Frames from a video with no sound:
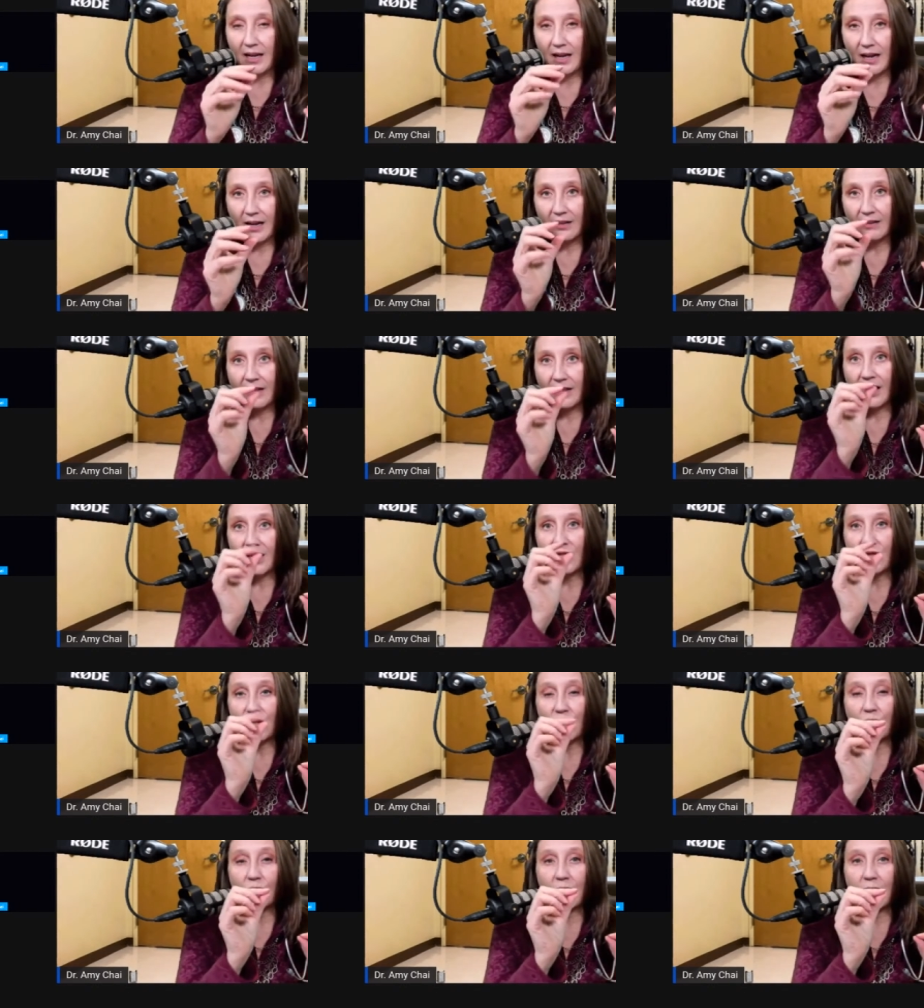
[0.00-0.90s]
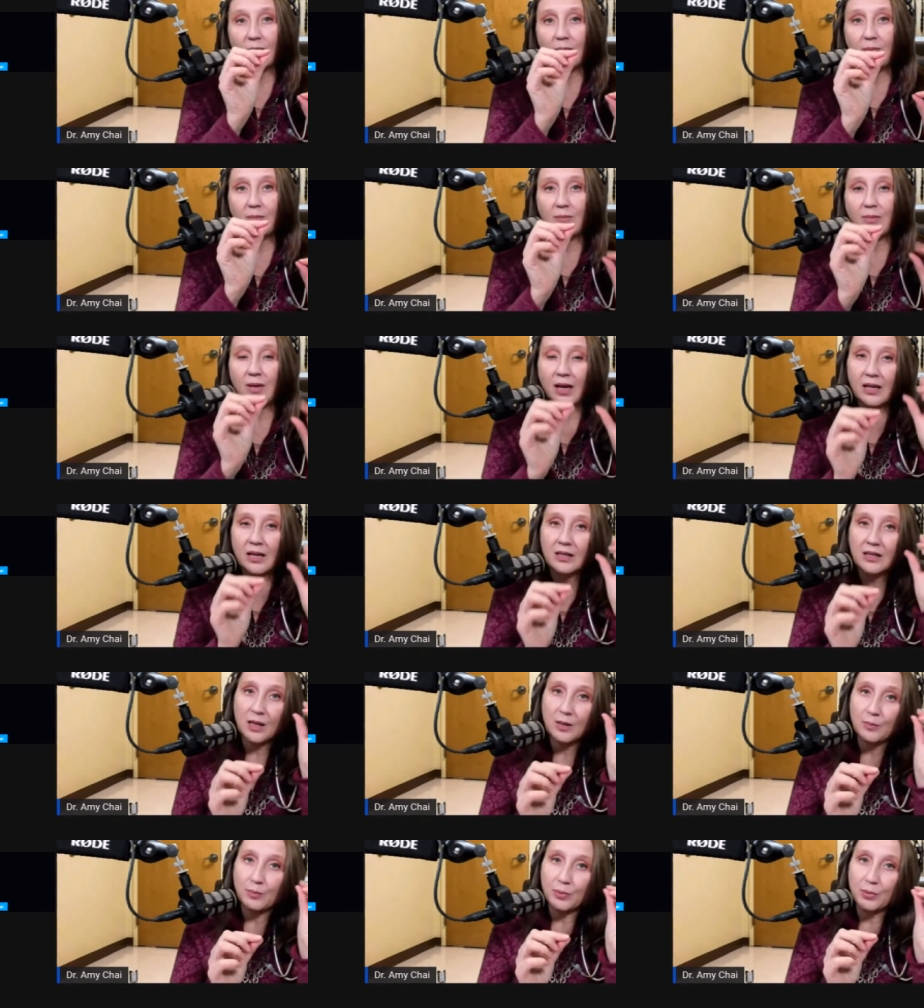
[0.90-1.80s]
and they trim and
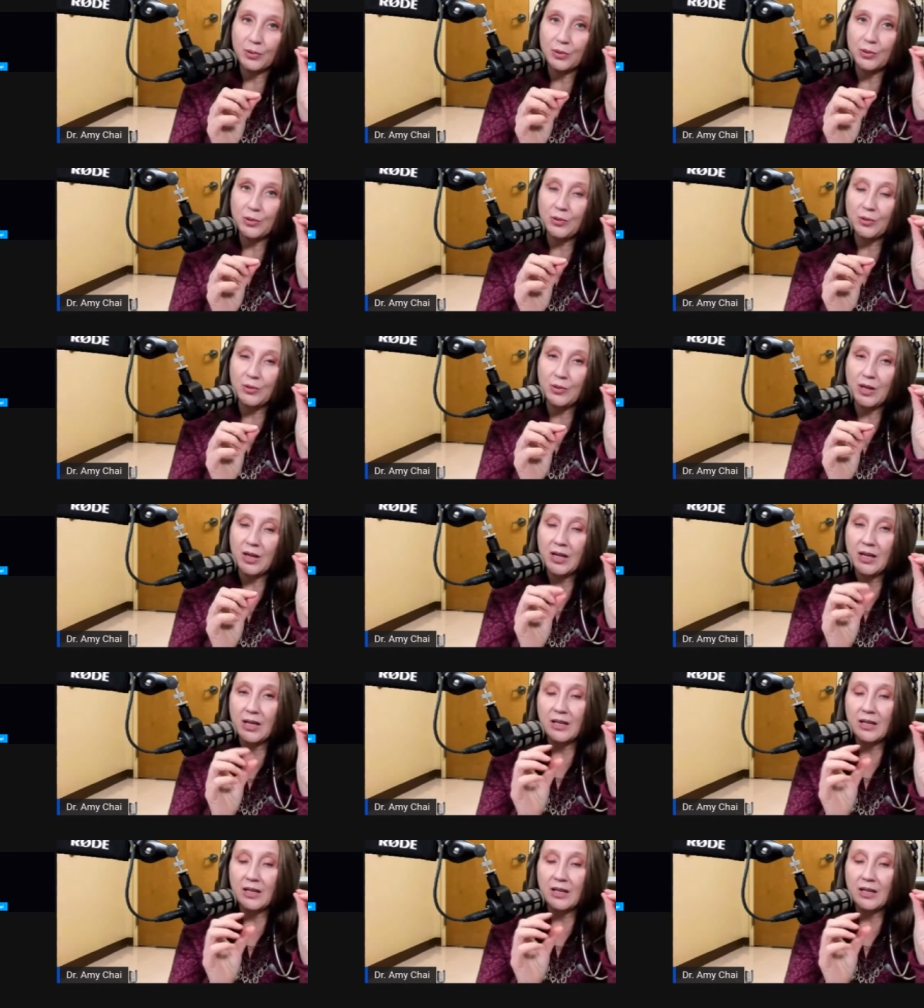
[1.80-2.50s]
they prune